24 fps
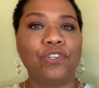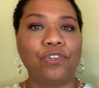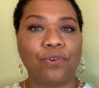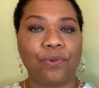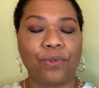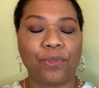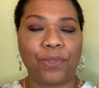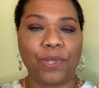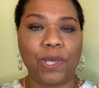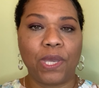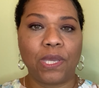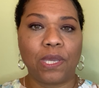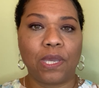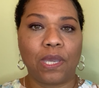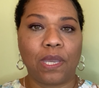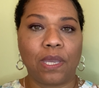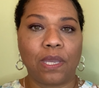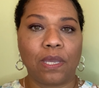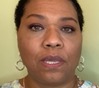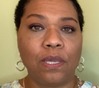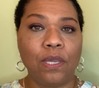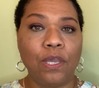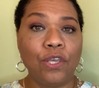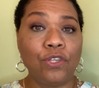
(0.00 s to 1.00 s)
your
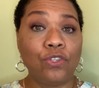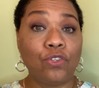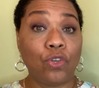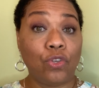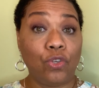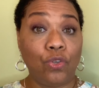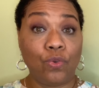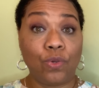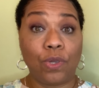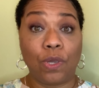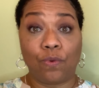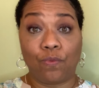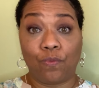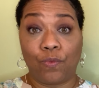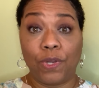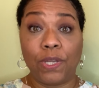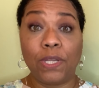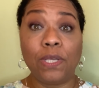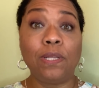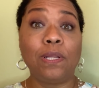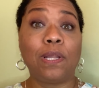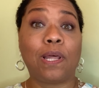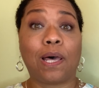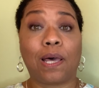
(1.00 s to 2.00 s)
thinking so you can
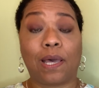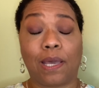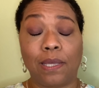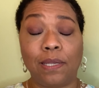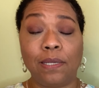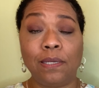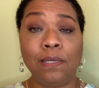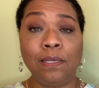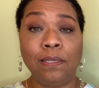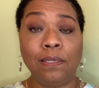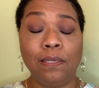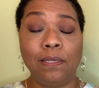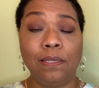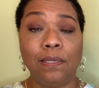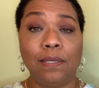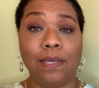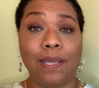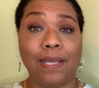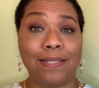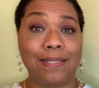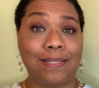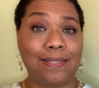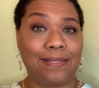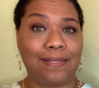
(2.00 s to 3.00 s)
realign
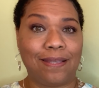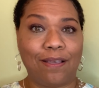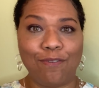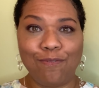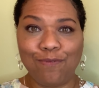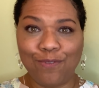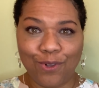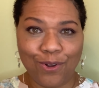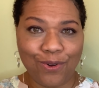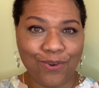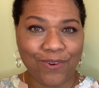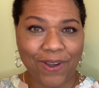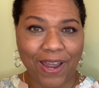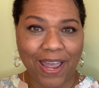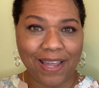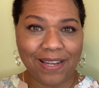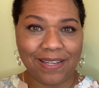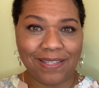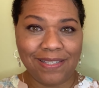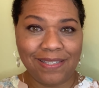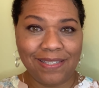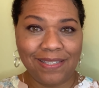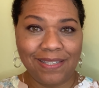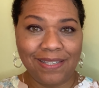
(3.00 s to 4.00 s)
and
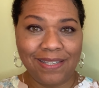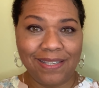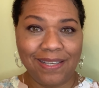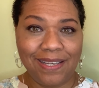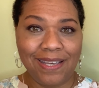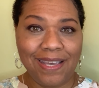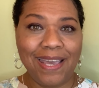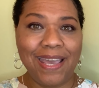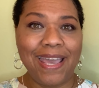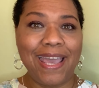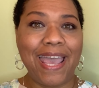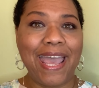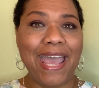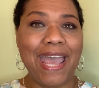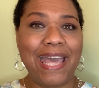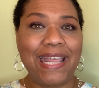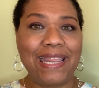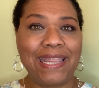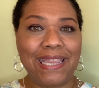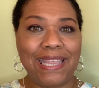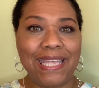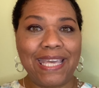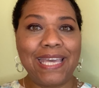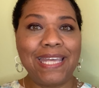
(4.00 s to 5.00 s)
self-correct
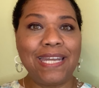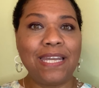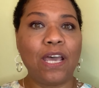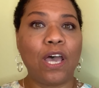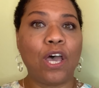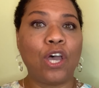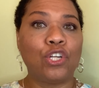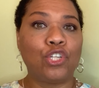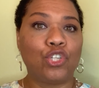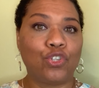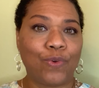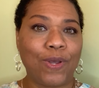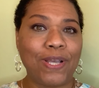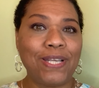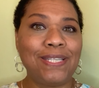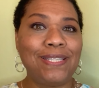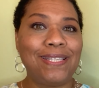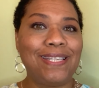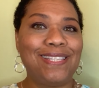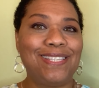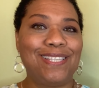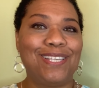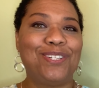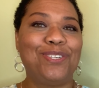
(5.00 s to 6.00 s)
and then address
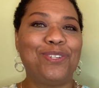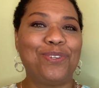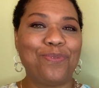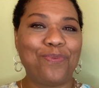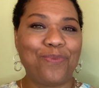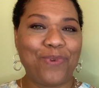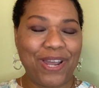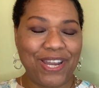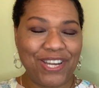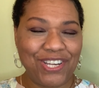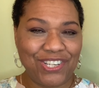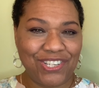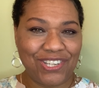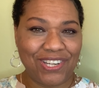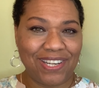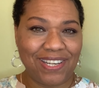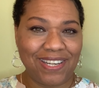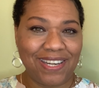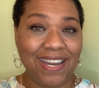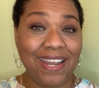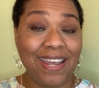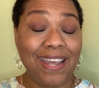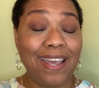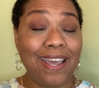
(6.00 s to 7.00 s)
the
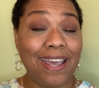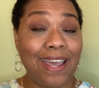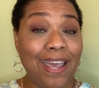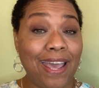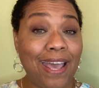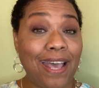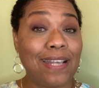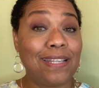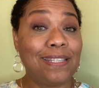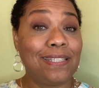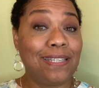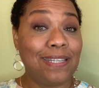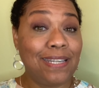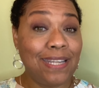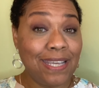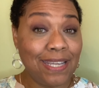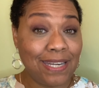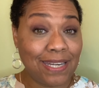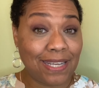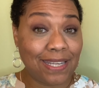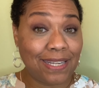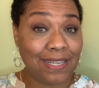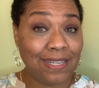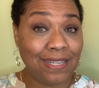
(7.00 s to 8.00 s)
situation as
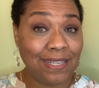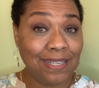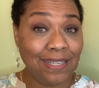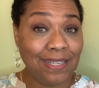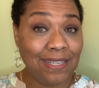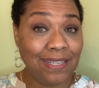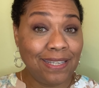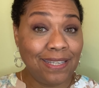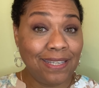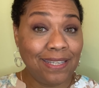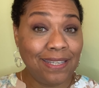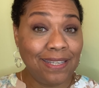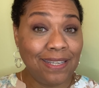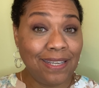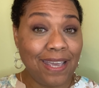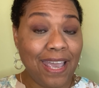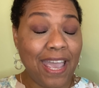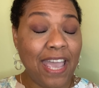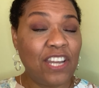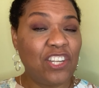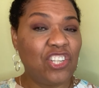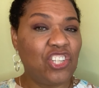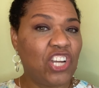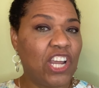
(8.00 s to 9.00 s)
needed
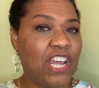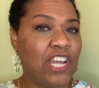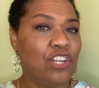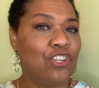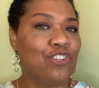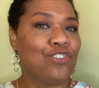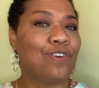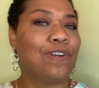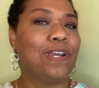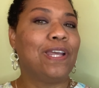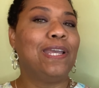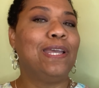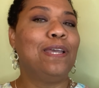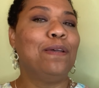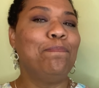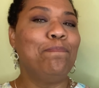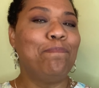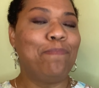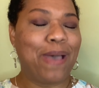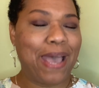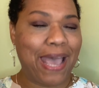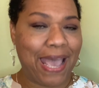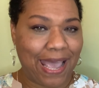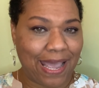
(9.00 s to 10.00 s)
and change your
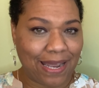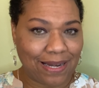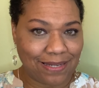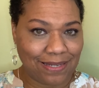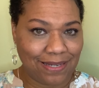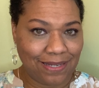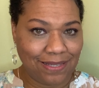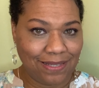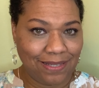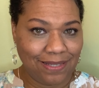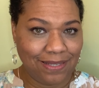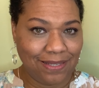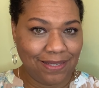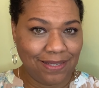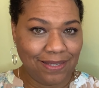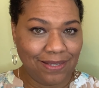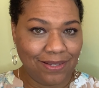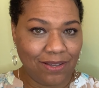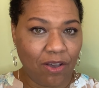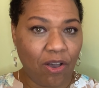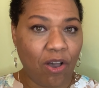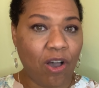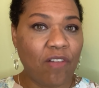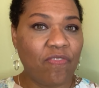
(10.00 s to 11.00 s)
impact
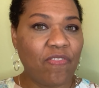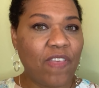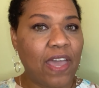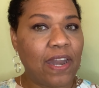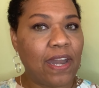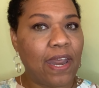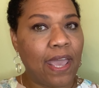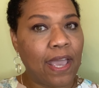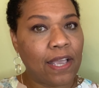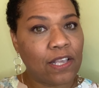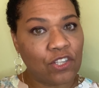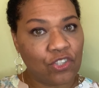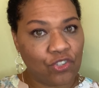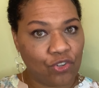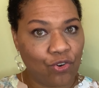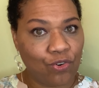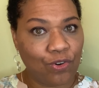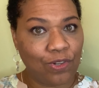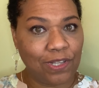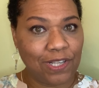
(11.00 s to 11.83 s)
on that external